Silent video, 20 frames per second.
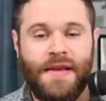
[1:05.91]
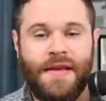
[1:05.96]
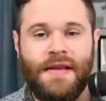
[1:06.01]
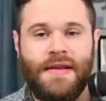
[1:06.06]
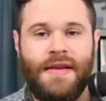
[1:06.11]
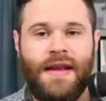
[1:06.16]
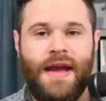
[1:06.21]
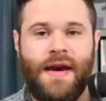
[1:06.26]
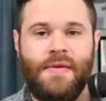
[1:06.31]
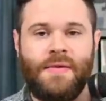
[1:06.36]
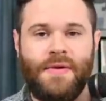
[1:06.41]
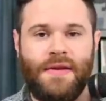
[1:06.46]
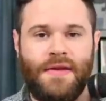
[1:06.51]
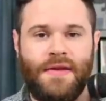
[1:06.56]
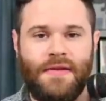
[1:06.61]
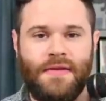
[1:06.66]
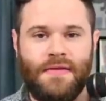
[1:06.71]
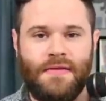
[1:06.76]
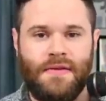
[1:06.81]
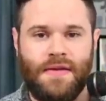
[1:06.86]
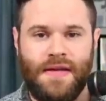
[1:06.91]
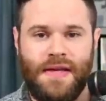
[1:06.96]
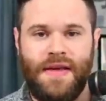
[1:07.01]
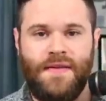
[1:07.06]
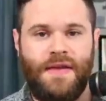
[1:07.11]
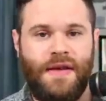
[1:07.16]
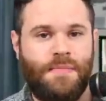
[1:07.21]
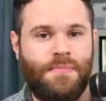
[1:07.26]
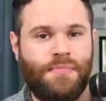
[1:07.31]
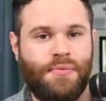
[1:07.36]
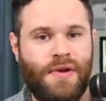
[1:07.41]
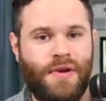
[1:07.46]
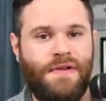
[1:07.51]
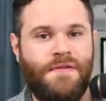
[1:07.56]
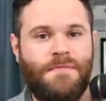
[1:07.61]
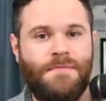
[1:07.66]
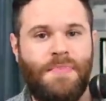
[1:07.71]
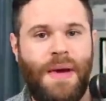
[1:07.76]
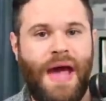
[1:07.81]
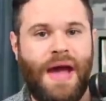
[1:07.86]
Now, to give a
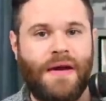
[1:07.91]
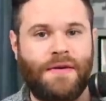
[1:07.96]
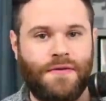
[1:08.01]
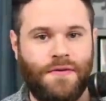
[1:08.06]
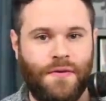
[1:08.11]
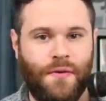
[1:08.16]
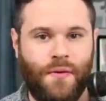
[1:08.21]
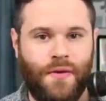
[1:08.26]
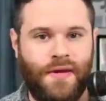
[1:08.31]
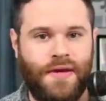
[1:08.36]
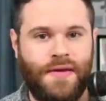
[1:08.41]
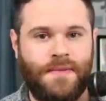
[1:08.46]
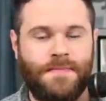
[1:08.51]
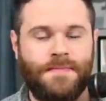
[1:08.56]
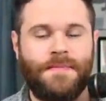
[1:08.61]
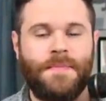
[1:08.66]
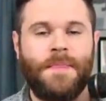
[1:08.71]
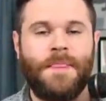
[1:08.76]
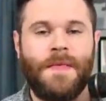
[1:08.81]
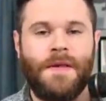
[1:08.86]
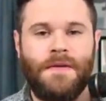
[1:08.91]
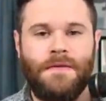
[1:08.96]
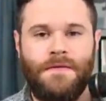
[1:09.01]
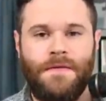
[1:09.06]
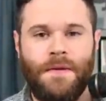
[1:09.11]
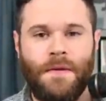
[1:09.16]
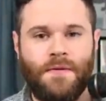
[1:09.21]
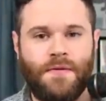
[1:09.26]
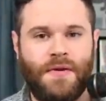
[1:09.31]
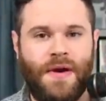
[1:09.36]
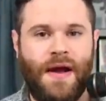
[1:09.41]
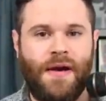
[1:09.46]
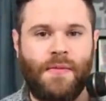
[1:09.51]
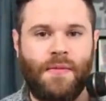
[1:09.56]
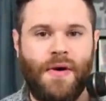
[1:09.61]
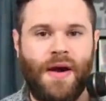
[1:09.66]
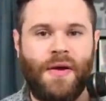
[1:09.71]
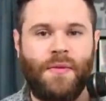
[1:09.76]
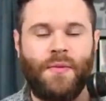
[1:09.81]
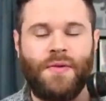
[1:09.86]
brief backstory, Phil
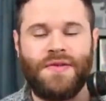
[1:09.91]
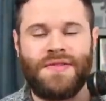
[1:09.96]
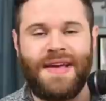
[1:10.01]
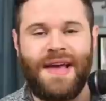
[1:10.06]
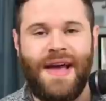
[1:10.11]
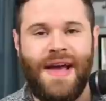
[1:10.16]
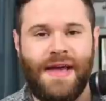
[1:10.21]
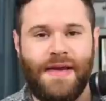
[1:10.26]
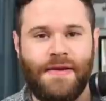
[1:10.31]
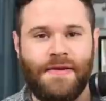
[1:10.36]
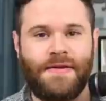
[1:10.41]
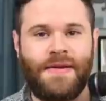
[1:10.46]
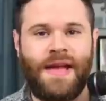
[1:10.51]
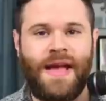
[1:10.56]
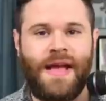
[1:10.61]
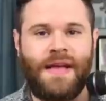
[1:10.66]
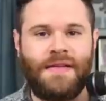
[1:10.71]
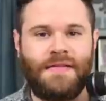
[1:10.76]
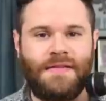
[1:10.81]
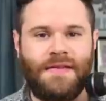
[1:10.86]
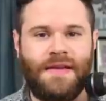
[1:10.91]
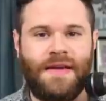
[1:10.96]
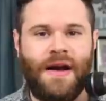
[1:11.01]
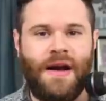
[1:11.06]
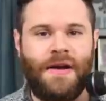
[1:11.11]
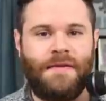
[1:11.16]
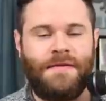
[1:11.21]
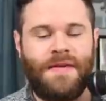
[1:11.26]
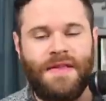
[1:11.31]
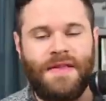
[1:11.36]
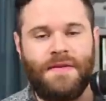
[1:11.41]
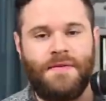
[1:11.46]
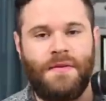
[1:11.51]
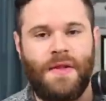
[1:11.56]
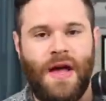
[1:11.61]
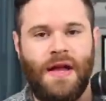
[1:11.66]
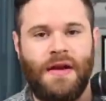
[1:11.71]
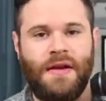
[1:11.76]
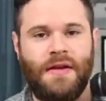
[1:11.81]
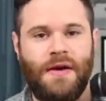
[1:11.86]
Trautwein was hired as the offensive
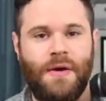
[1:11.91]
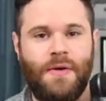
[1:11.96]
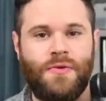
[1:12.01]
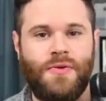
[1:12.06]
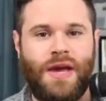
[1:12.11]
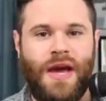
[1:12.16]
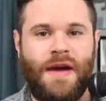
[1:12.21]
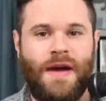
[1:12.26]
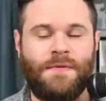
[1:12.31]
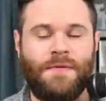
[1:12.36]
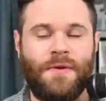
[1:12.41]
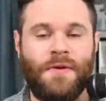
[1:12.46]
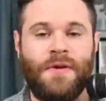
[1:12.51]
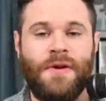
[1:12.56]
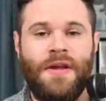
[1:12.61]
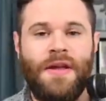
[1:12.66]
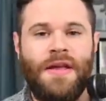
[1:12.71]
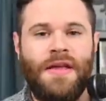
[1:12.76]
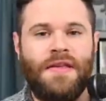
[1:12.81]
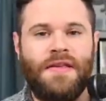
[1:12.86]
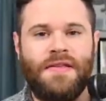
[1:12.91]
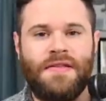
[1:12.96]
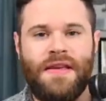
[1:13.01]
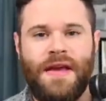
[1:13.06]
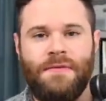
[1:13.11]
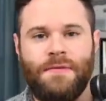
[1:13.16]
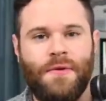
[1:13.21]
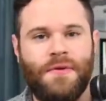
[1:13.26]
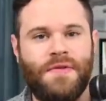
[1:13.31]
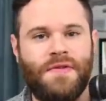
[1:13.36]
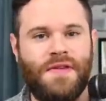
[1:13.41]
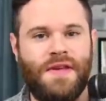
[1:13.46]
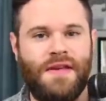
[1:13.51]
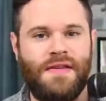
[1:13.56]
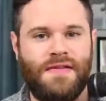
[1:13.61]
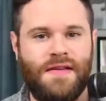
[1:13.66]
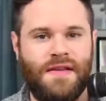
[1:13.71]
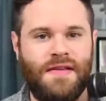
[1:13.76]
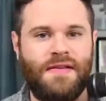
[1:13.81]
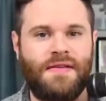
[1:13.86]
line coach after several
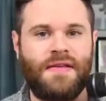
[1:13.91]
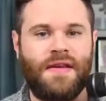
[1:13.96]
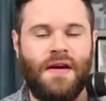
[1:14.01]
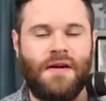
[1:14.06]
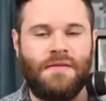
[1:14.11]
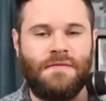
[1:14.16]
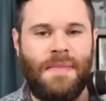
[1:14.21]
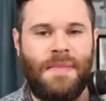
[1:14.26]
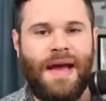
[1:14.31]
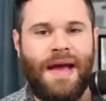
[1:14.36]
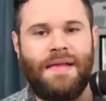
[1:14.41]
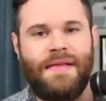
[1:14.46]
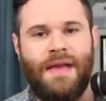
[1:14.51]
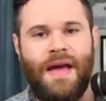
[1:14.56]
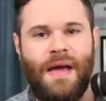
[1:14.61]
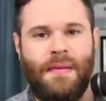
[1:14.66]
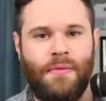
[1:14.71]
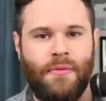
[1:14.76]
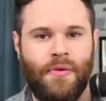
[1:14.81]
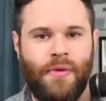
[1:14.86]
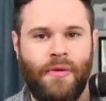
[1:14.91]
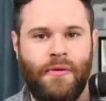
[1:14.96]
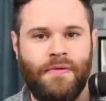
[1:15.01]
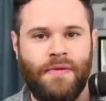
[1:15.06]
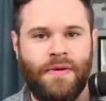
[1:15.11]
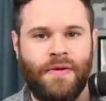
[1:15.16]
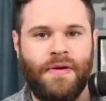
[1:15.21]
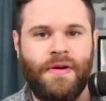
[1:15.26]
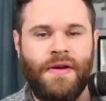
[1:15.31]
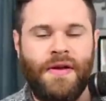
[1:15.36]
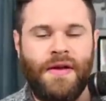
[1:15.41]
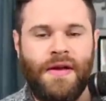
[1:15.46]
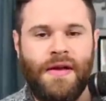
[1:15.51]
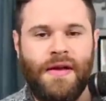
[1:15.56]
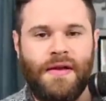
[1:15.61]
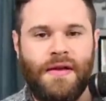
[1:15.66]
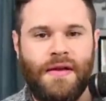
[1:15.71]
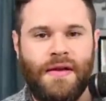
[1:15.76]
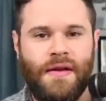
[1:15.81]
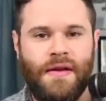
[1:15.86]
seasons of Matt Limegrover,
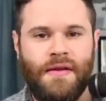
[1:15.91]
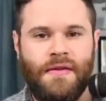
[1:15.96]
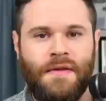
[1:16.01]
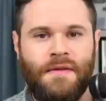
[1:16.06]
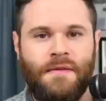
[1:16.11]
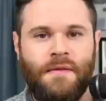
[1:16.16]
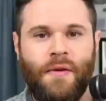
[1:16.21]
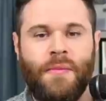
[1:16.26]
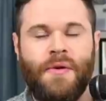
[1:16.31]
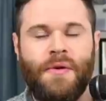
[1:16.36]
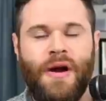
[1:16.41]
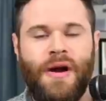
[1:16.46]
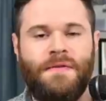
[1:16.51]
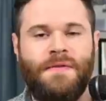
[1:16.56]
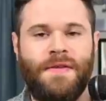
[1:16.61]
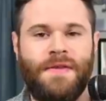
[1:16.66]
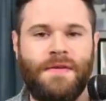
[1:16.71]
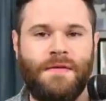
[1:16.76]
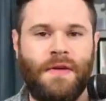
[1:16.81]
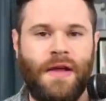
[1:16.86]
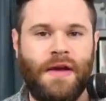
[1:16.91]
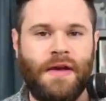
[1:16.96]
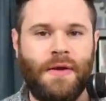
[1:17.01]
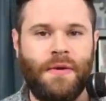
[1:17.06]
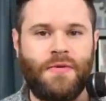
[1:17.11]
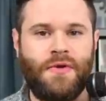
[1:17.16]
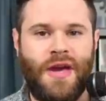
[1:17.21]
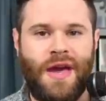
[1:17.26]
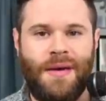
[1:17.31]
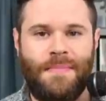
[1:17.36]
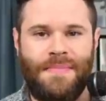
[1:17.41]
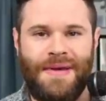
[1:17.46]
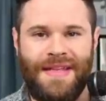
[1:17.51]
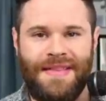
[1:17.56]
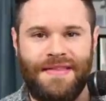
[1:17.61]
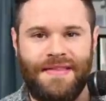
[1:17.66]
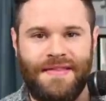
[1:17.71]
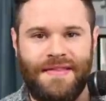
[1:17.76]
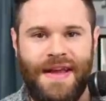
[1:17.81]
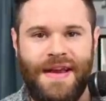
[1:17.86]
the former offensive line coach at Penn
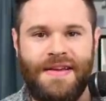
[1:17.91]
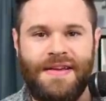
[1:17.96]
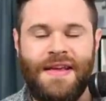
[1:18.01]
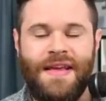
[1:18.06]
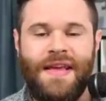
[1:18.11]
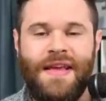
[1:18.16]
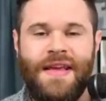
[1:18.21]
State.